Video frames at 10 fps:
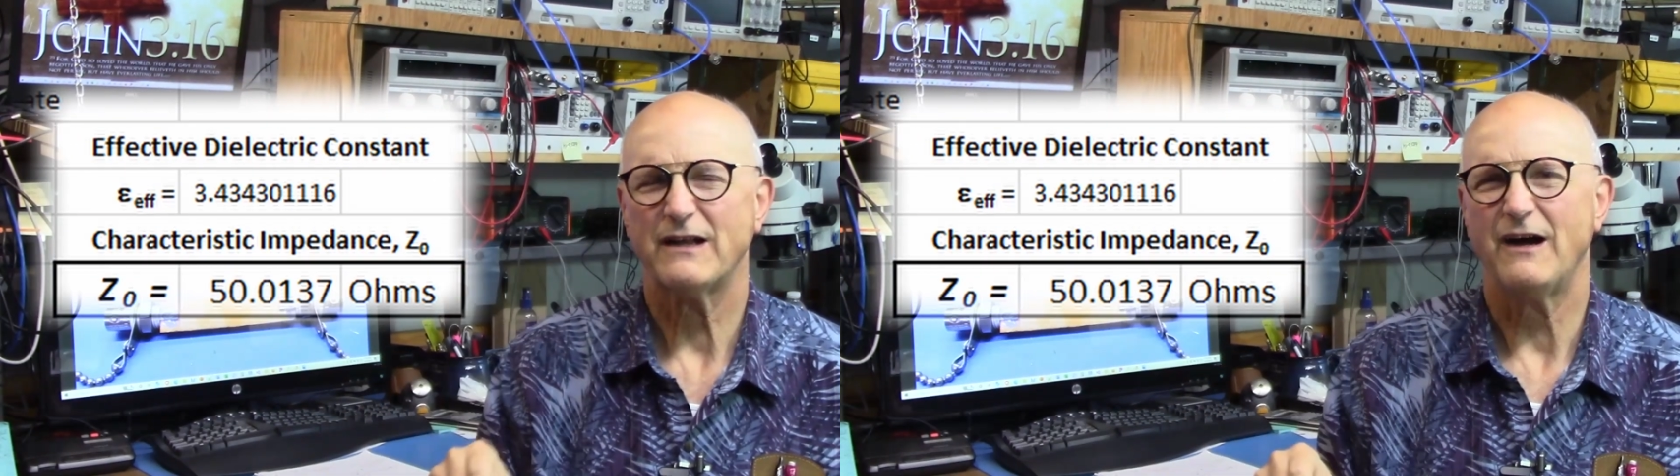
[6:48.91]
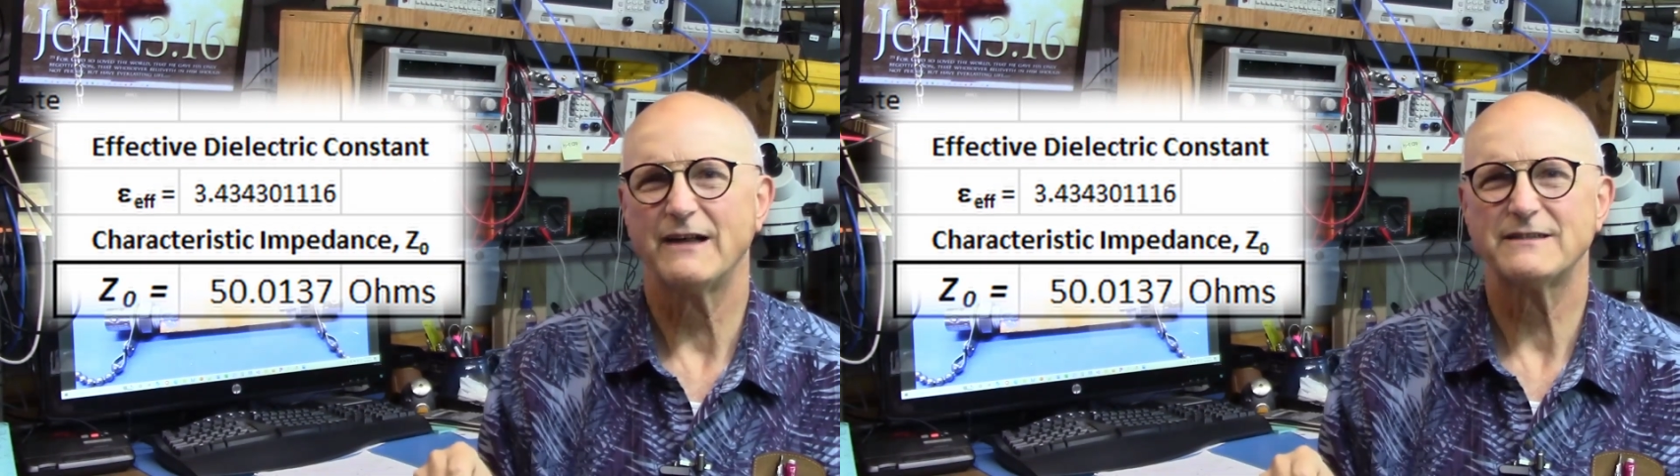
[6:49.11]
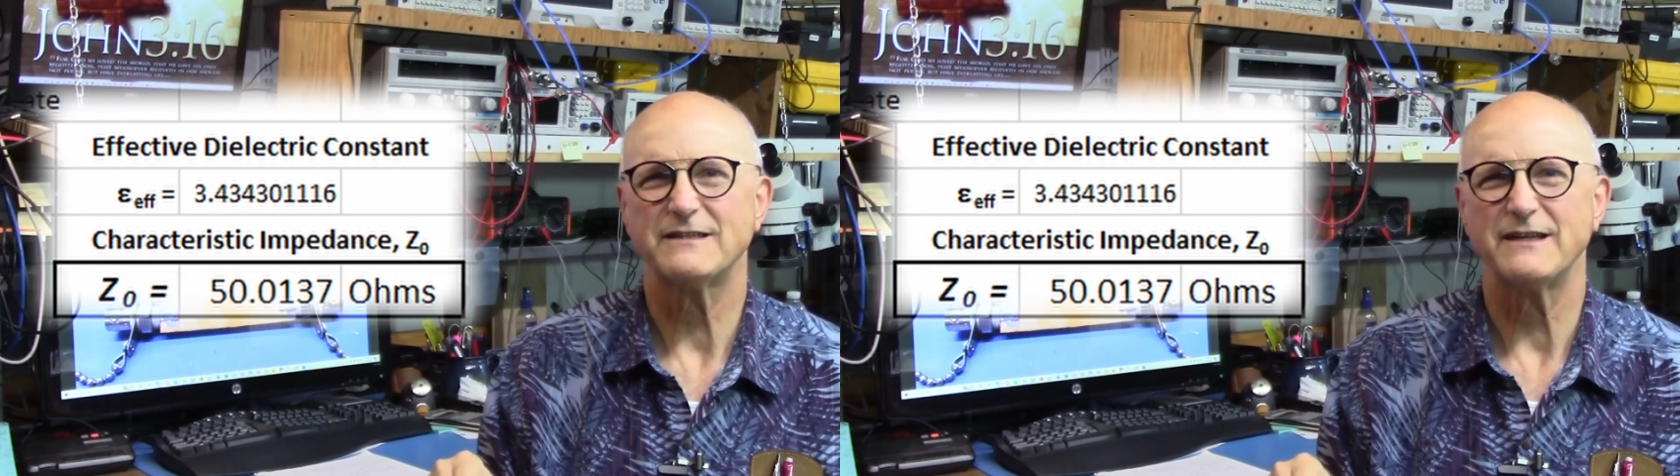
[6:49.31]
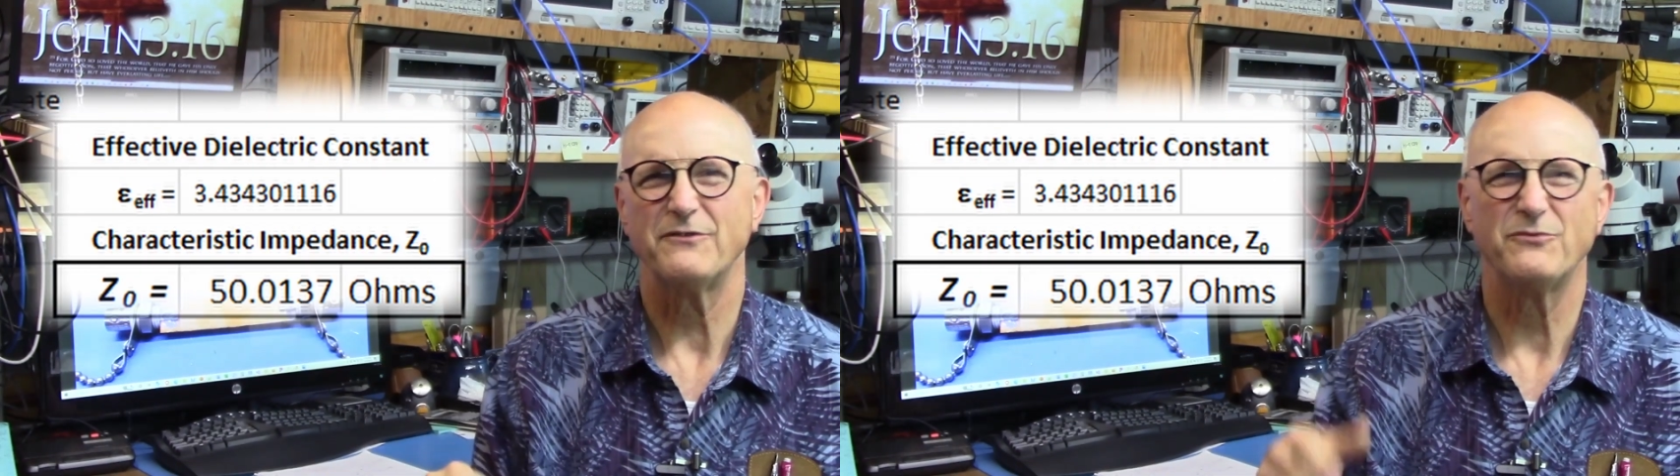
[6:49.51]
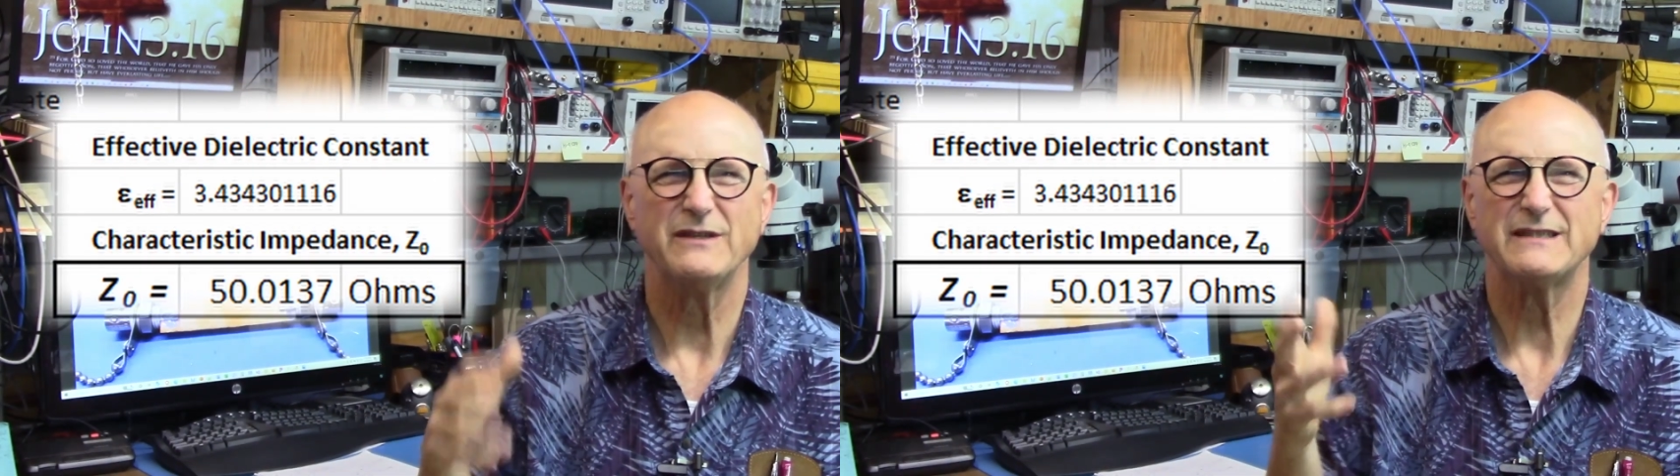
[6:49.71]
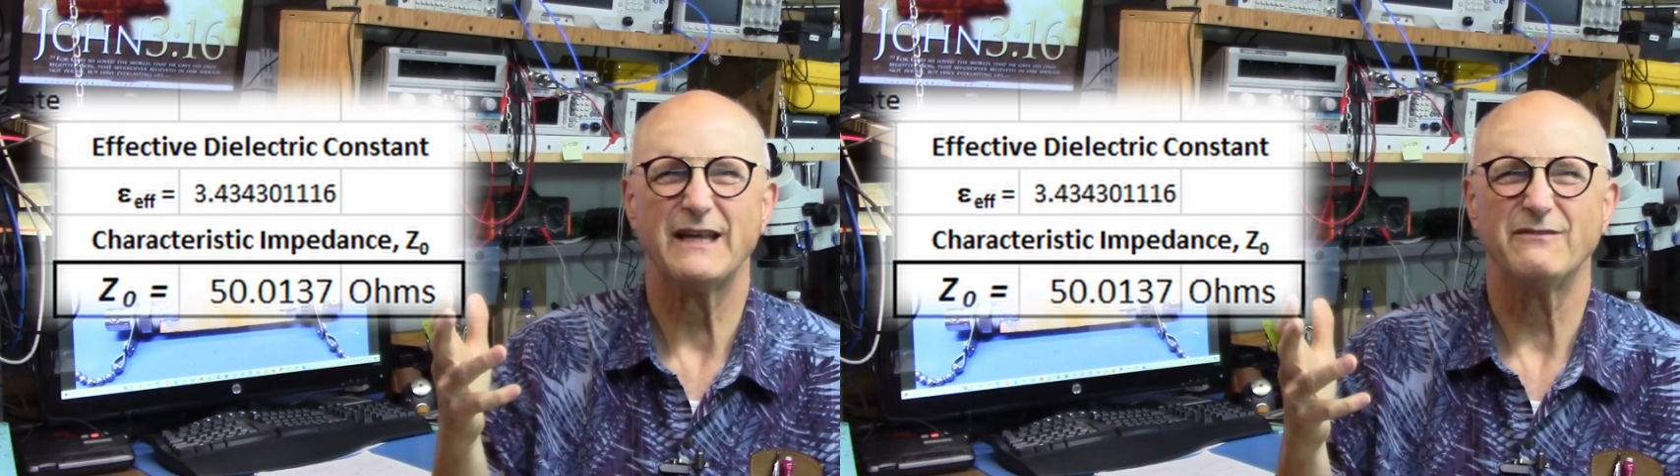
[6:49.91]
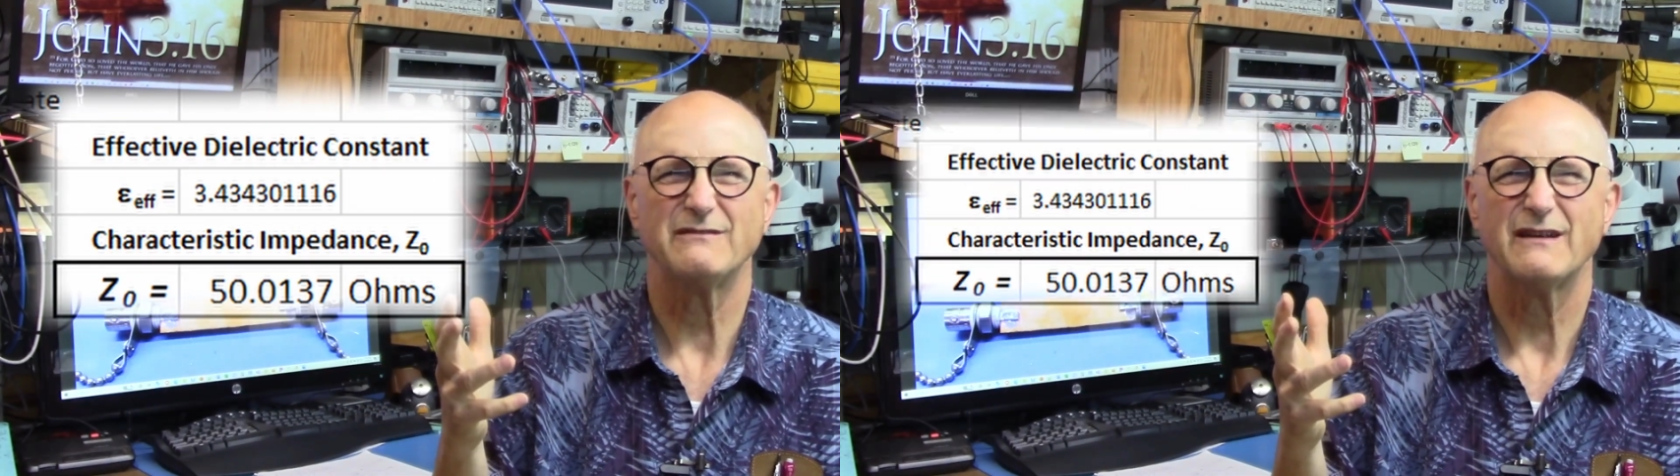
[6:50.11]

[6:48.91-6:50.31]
constant, and we say,